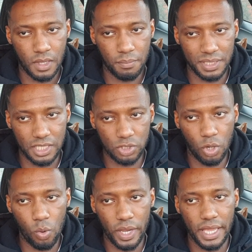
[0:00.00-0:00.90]
But there's
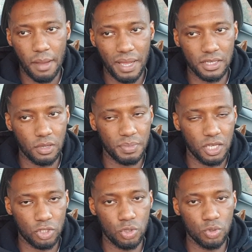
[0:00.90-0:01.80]
no way a man could be
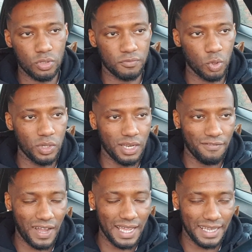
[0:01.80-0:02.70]
accused of doing
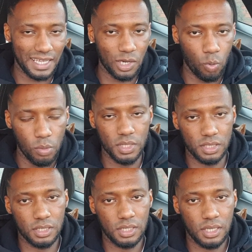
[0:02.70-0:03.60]
violating a
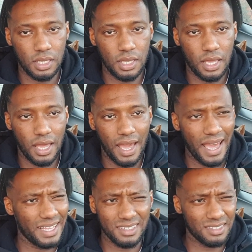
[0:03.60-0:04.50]
woman
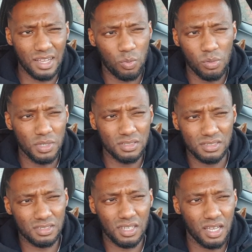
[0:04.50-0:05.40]
and a
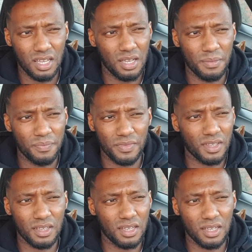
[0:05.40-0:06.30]
woman's um,
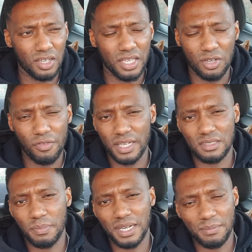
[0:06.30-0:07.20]
incorrect
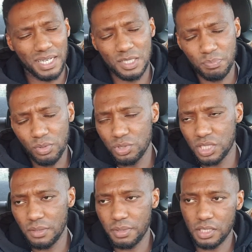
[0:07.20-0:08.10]
about that. Man, that's
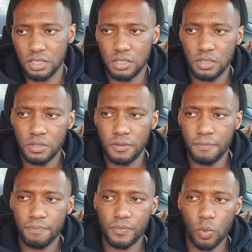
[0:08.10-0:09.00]
bullshit, blood.
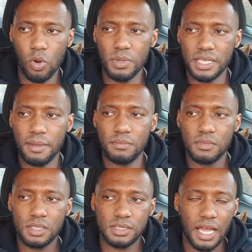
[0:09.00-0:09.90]
The woman them
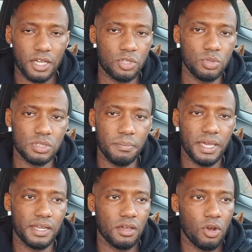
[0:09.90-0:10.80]
that accused the
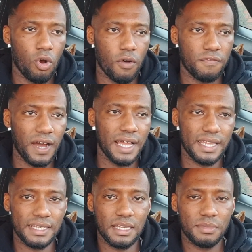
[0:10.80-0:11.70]
men of
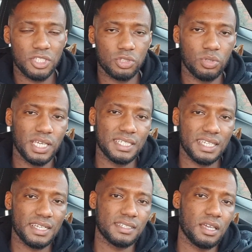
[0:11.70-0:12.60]
violating them, they should do the
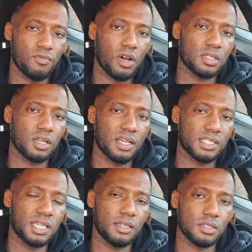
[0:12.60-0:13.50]
exact same Clark
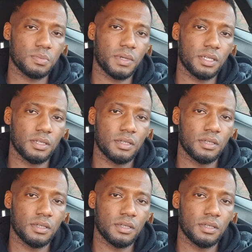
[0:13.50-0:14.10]
sentence, blood.